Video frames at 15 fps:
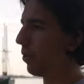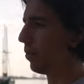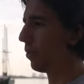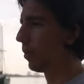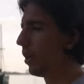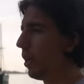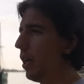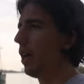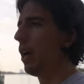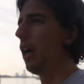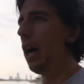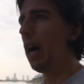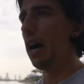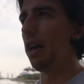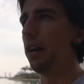cool.
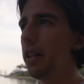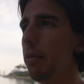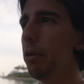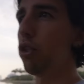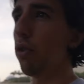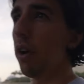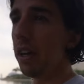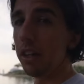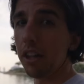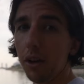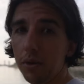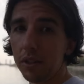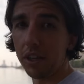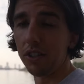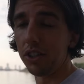And then we trained in the
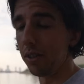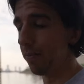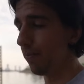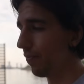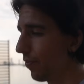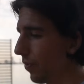hotel gym.